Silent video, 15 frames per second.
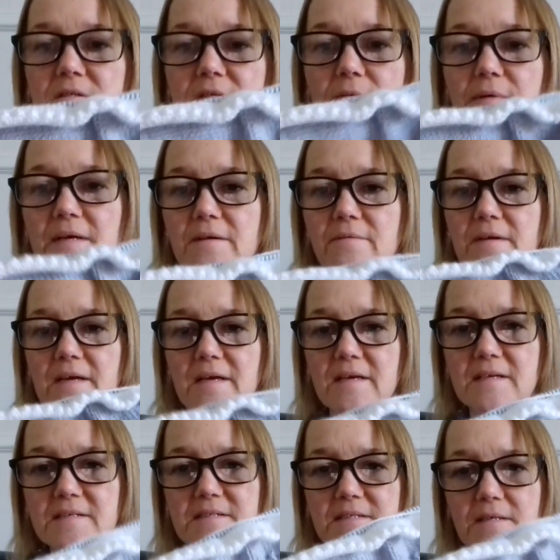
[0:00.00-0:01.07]
So here it
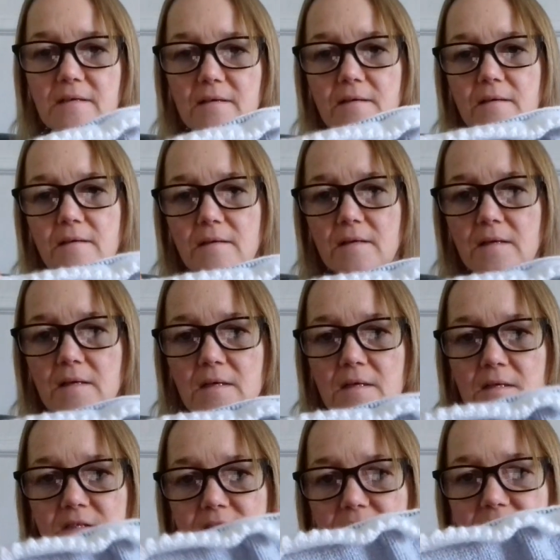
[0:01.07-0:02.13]
is.
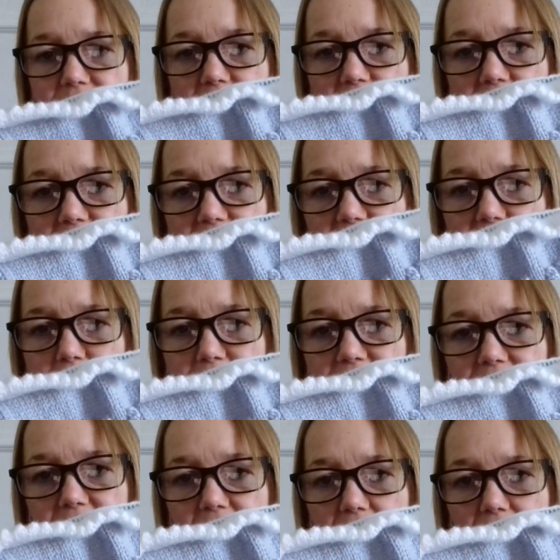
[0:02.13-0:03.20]
So it's got the little
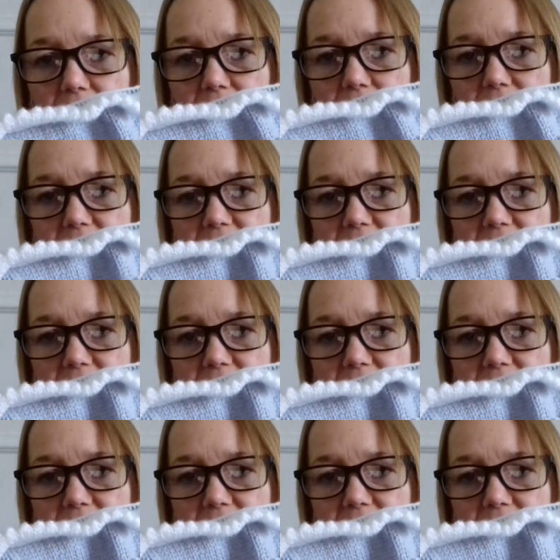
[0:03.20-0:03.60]
pico